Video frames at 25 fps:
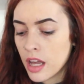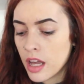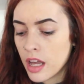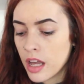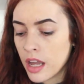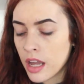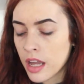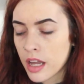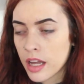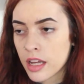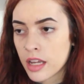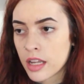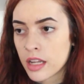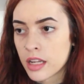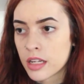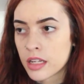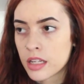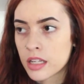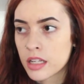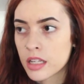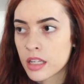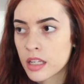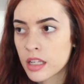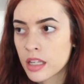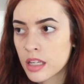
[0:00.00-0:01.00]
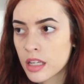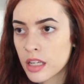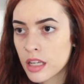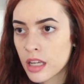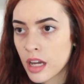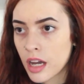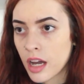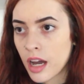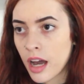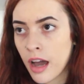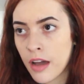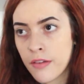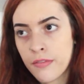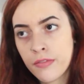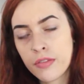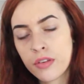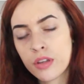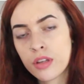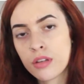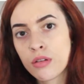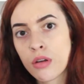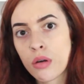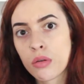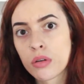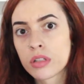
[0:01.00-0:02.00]
And
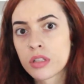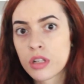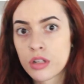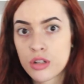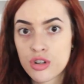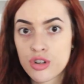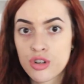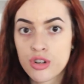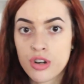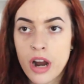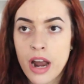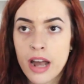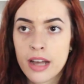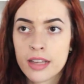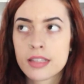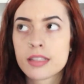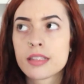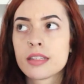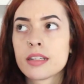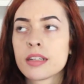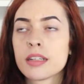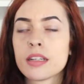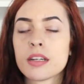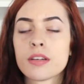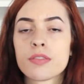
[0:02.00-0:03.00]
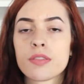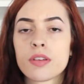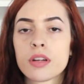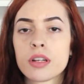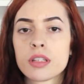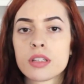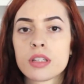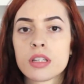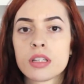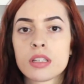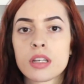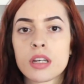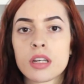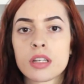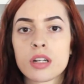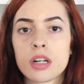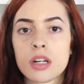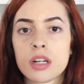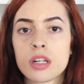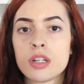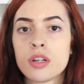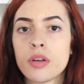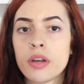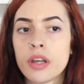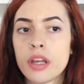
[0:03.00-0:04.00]
I've noticed a drastic difference since I
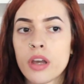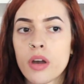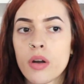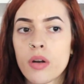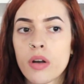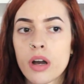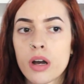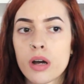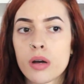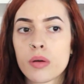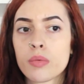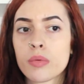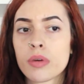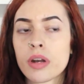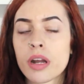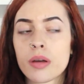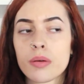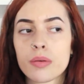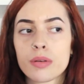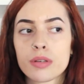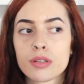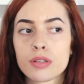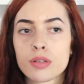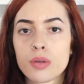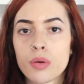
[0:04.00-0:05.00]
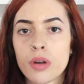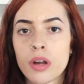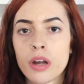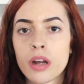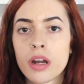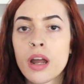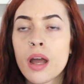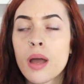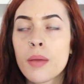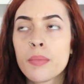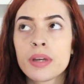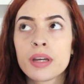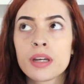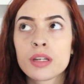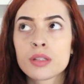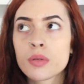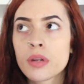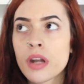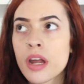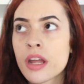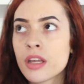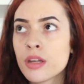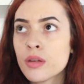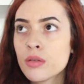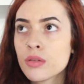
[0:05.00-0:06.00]
started doing yoga when I was sore. Because
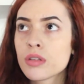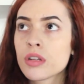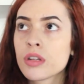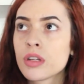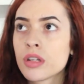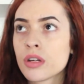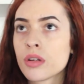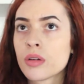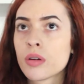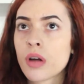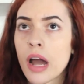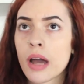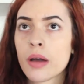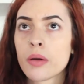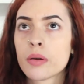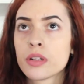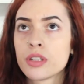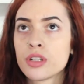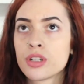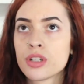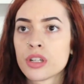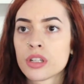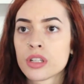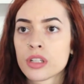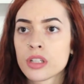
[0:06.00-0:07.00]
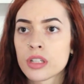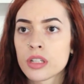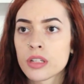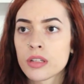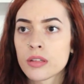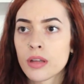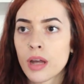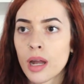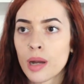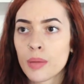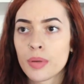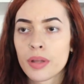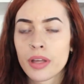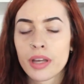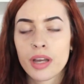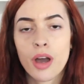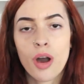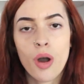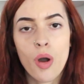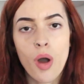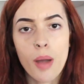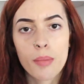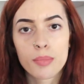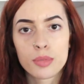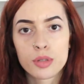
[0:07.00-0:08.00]
what I used to do, I'd be like,
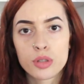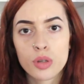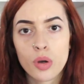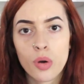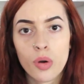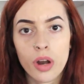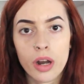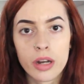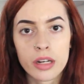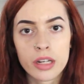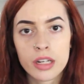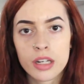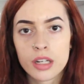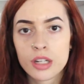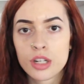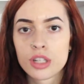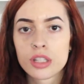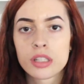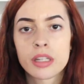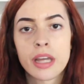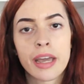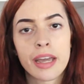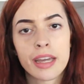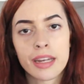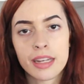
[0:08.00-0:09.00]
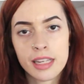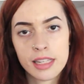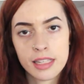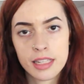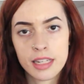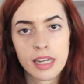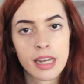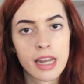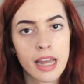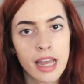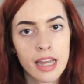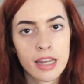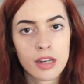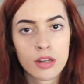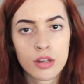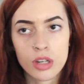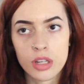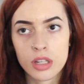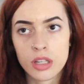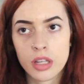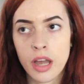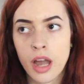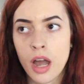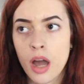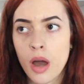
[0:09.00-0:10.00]
oh, I'm sore, I need to just take it easy today, and
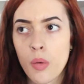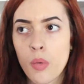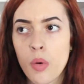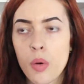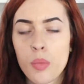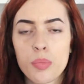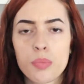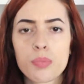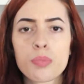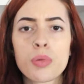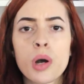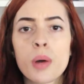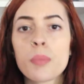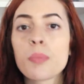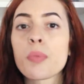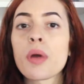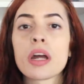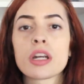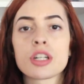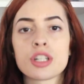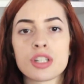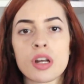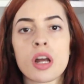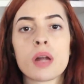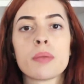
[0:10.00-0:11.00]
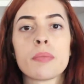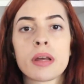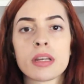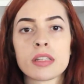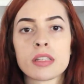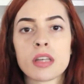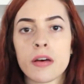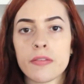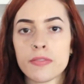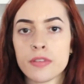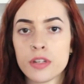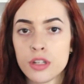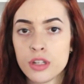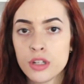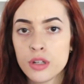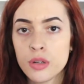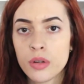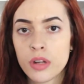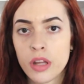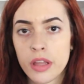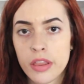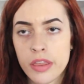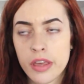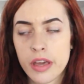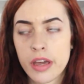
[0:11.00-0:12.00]
just like, I won't put pressure on myself to do
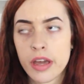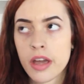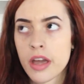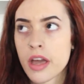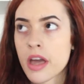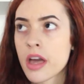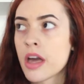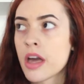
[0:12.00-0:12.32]
anything,